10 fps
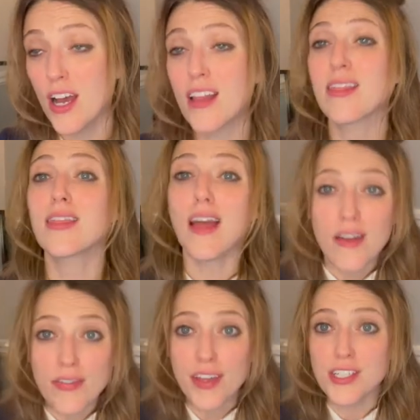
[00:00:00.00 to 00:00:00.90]

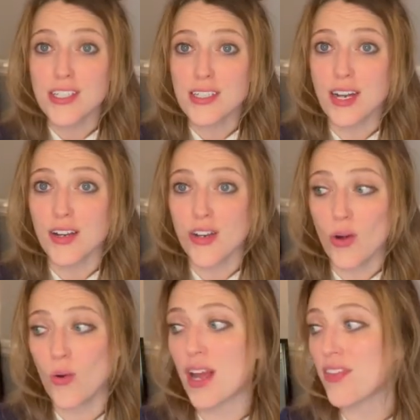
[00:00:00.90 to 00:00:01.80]
Love that she's an
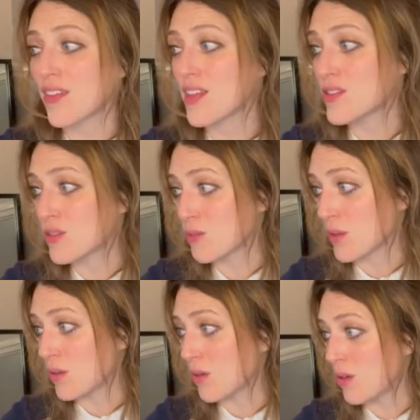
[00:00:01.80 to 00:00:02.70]
unknown. I think that's super cool.